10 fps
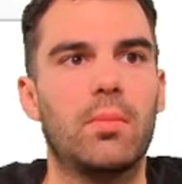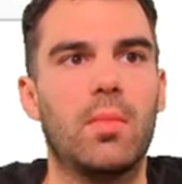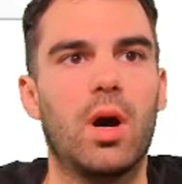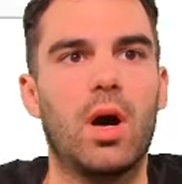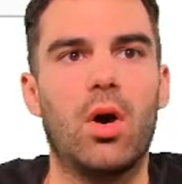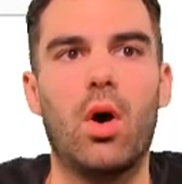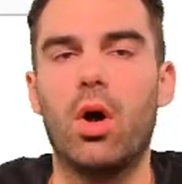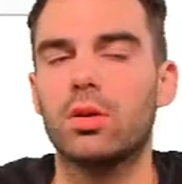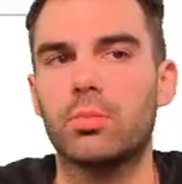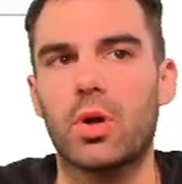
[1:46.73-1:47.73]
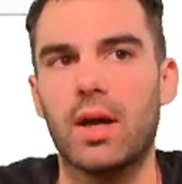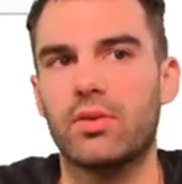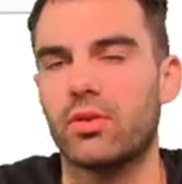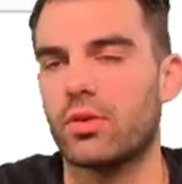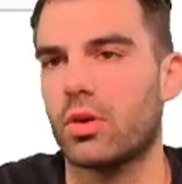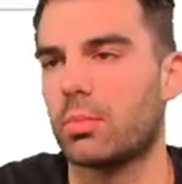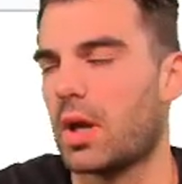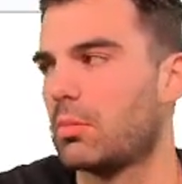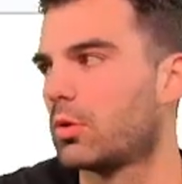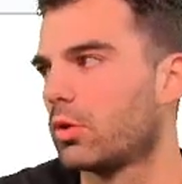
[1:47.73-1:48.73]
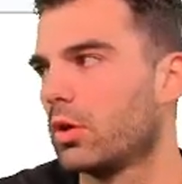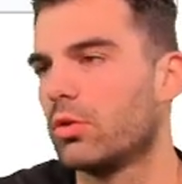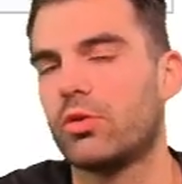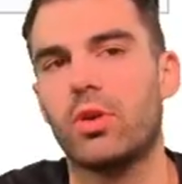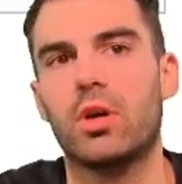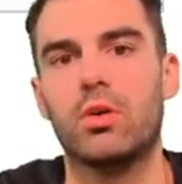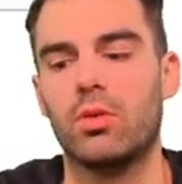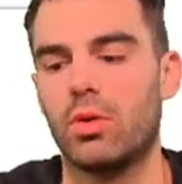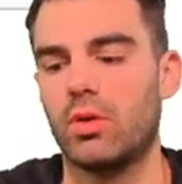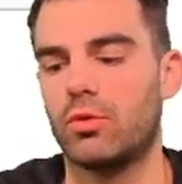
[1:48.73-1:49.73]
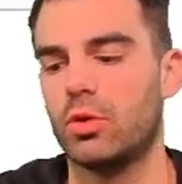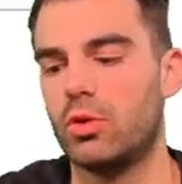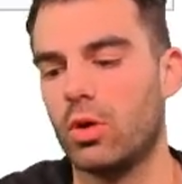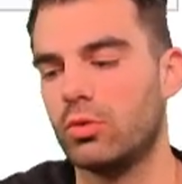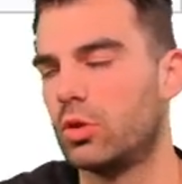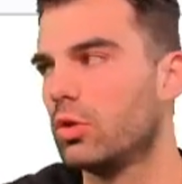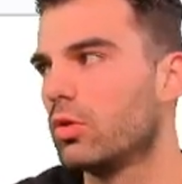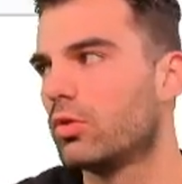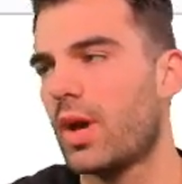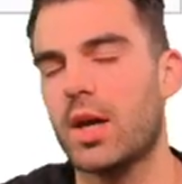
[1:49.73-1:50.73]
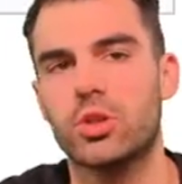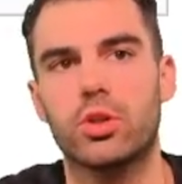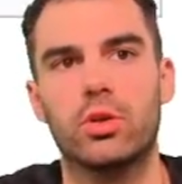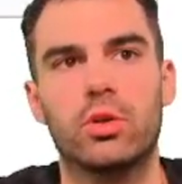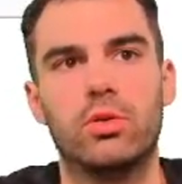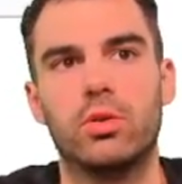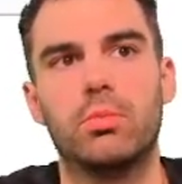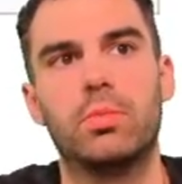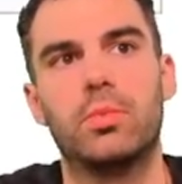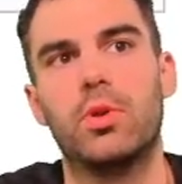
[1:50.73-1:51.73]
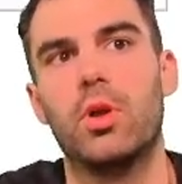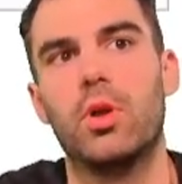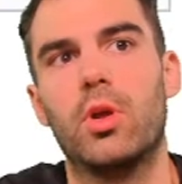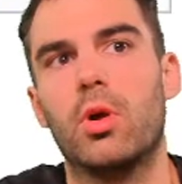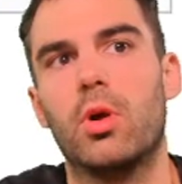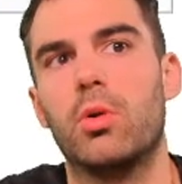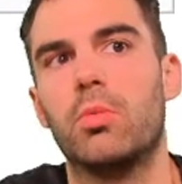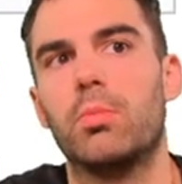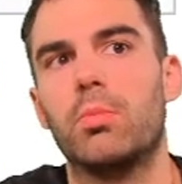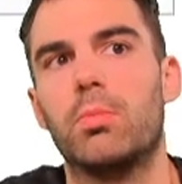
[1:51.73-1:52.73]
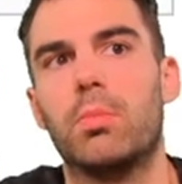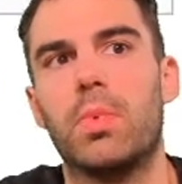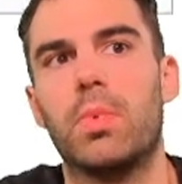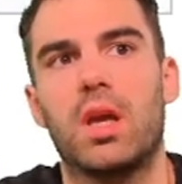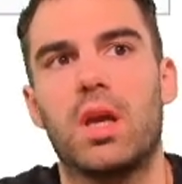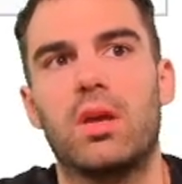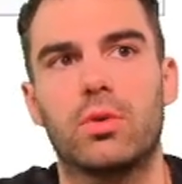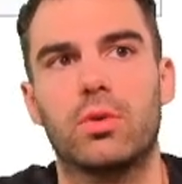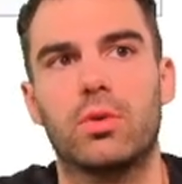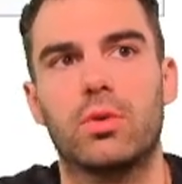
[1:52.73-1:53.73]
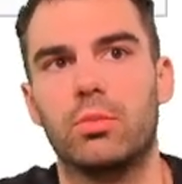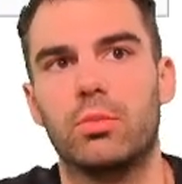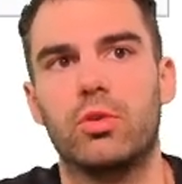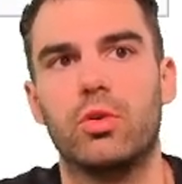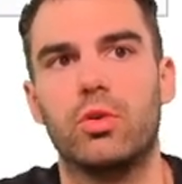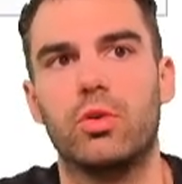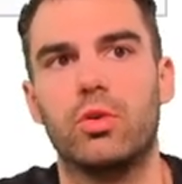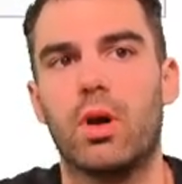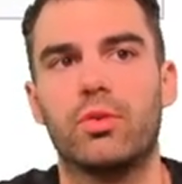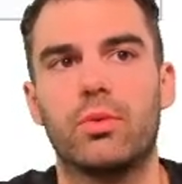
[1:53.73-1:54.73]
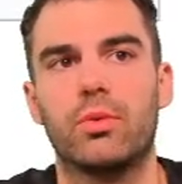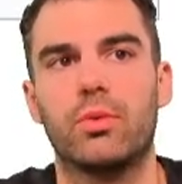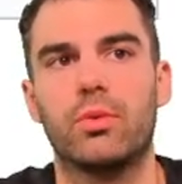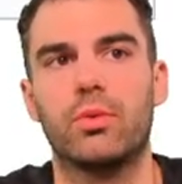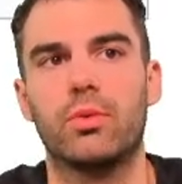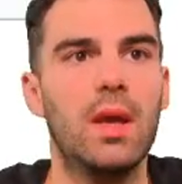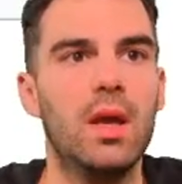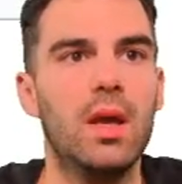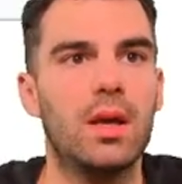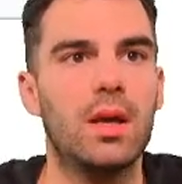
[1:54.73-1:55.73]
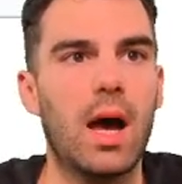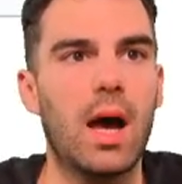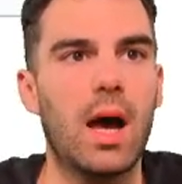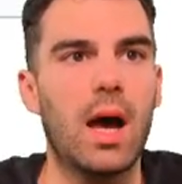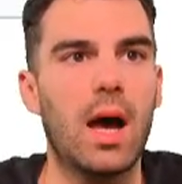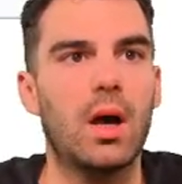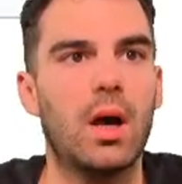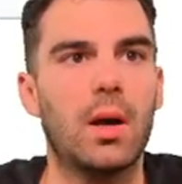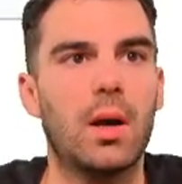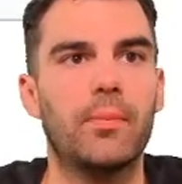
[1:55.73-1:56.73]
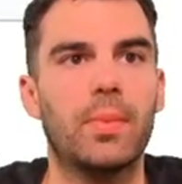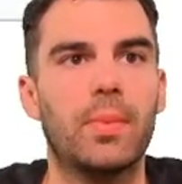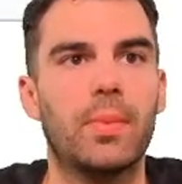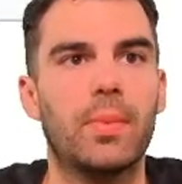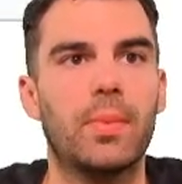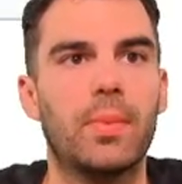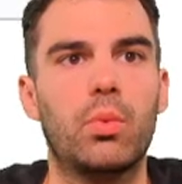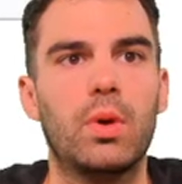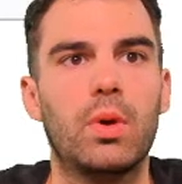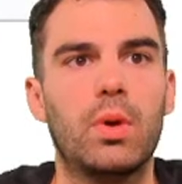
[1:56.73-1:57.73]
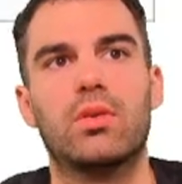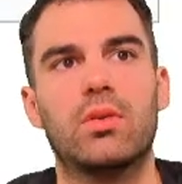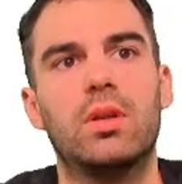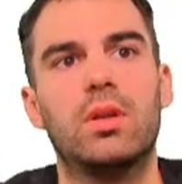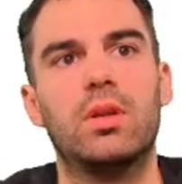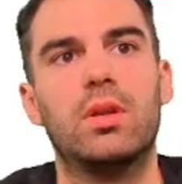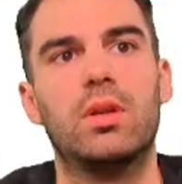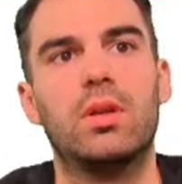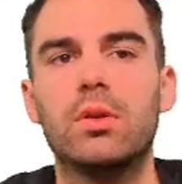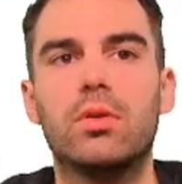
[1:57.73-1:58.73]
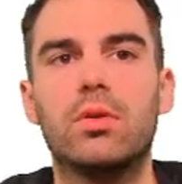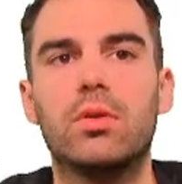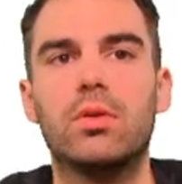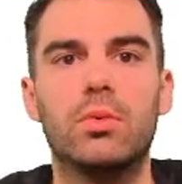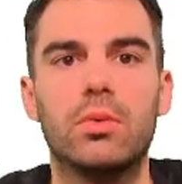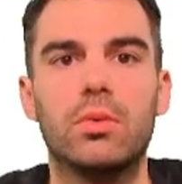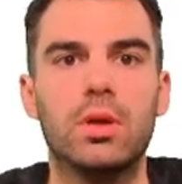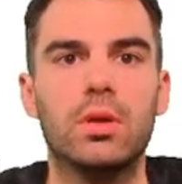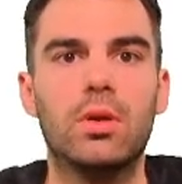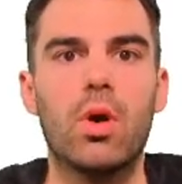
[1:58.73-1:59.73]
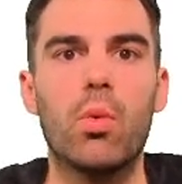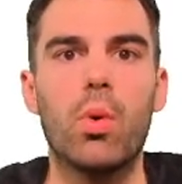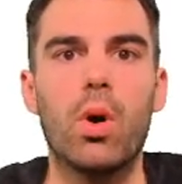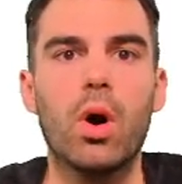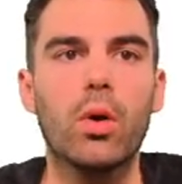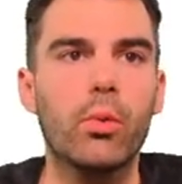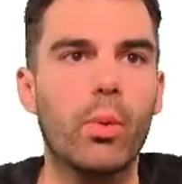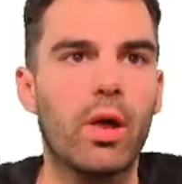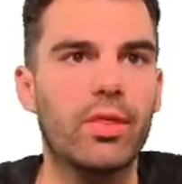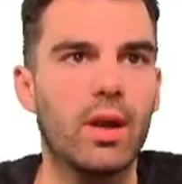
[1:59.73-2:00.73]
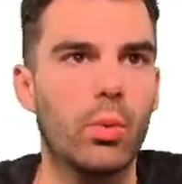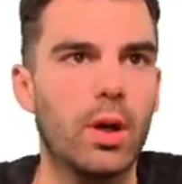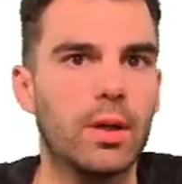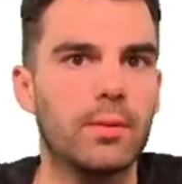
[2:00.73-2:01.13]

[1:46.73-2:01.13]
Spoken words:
All the prices are pay-per-use, so if you don't use Azure, you don't pay for the Desktop Studio as well. Now, we select that we want to go on with that one.